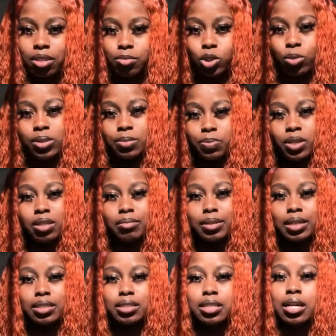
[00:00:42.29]
So it's pretty
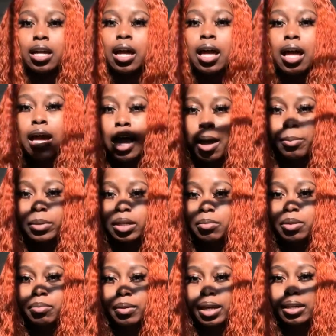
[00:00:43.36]
much, I'm gonna
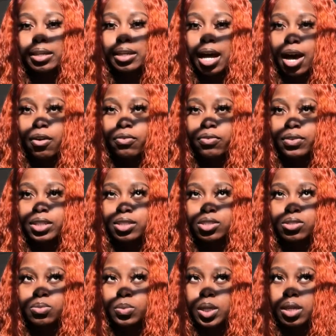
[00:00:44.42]
be making
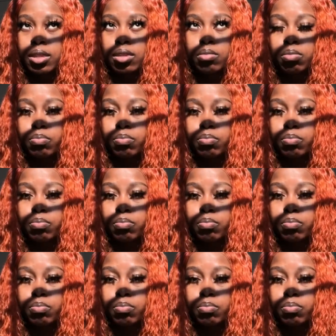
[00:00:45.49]
outfits with